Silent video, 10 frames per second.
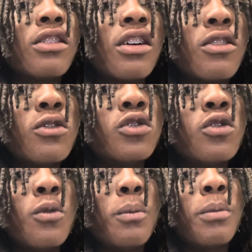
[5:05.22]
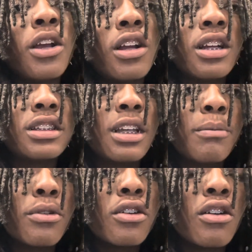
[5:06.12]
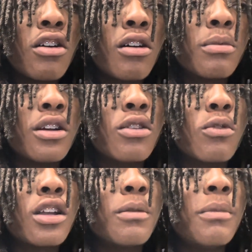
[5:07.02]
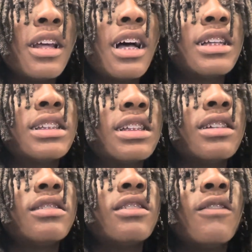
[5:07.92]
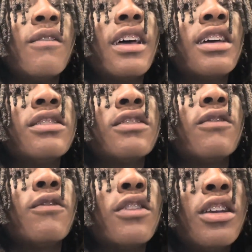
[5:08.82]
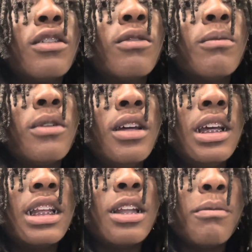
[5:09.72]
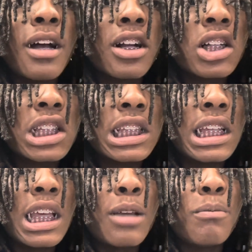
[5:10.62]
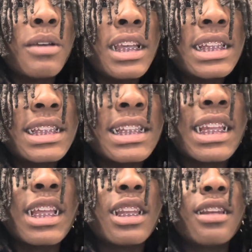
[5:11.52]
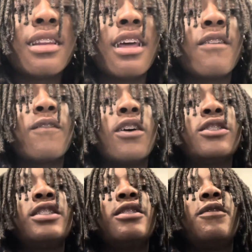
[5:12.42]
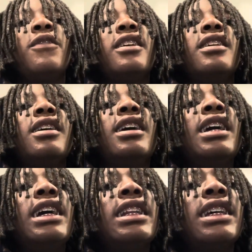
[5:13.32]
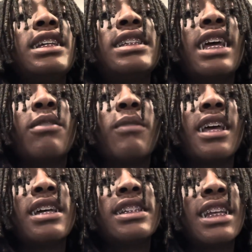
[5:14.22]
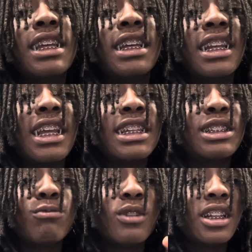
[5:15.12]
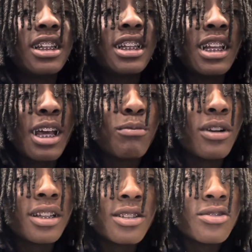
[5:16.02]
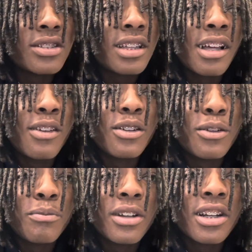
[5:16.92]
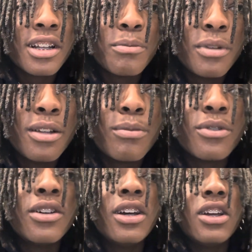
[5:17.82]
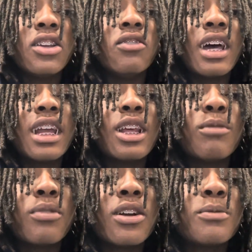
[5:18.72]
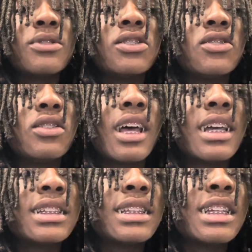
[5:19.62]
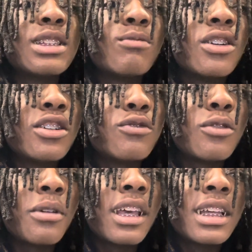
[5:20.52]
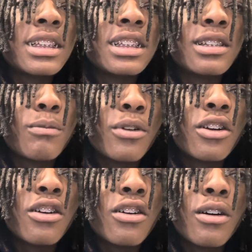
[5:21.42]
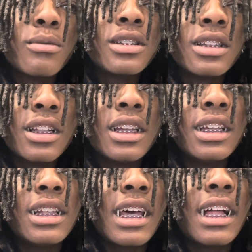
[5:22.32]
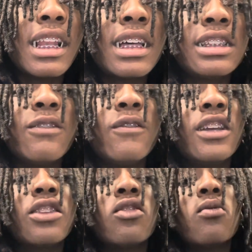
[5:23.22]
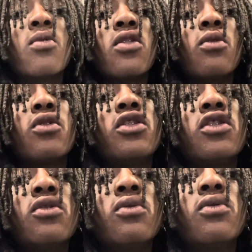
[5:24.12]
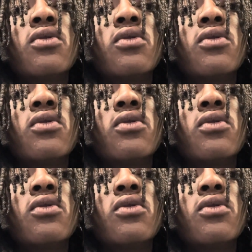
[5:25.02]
of those who perished at Pearl Harbor and recommit ourselves to the values of freedom, democracy, and peace that they fought to defend. The attack may have shaken the nation, but it did not break the resolve of the American people. United in purpose, the United States emerged from the ashes of Pearl Harbor to lead the Allies to victory in World War II.